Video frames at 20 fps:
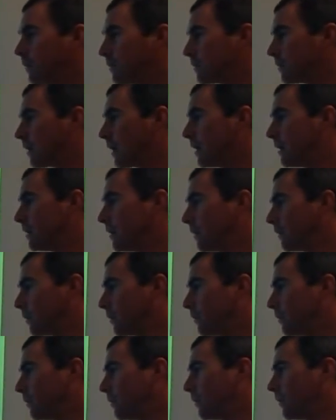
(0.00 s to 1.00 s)
are
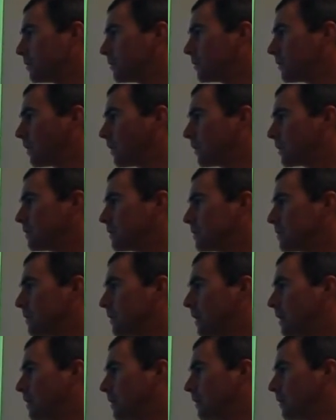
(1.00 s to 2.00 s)
identical. Those selections
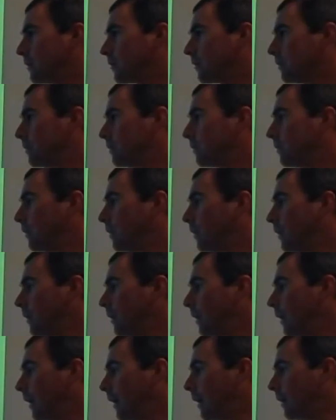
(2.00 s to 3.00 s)
are identical
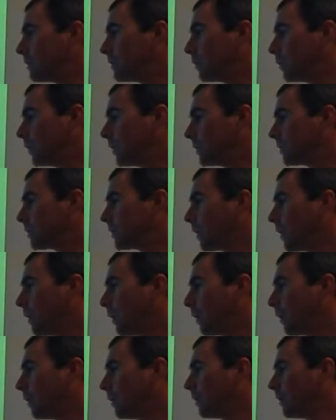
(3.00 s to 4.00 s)
to what's
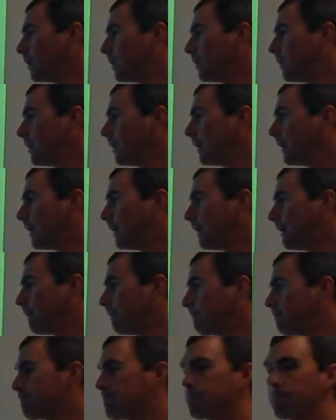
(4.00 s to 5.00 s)
shown
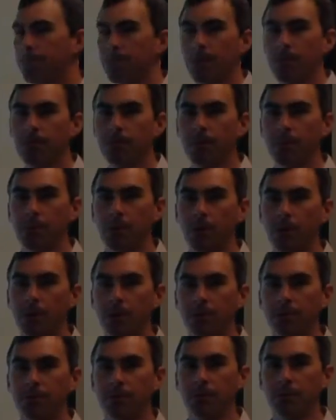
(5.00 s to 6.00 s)
from
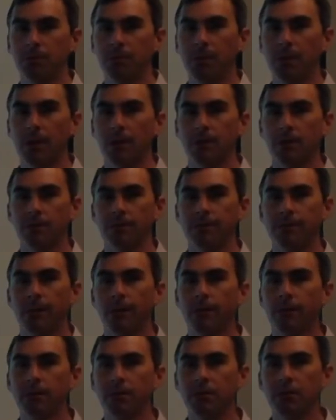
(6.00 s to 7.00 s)
going to field settings and
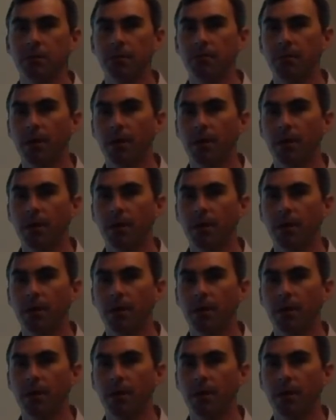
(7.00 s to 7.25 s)
following the same